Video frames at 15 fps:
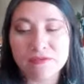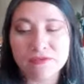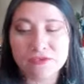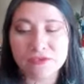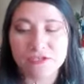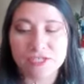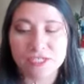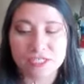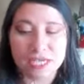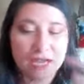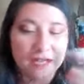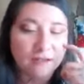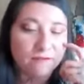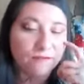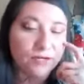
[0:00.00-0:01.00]

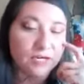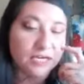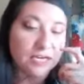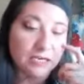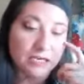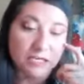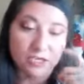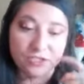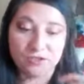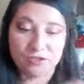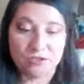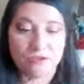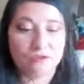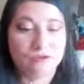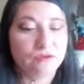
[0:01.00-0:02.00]
yourself with English.
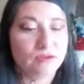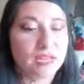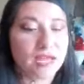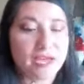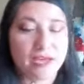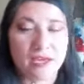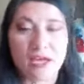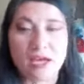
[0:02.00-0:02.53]
Like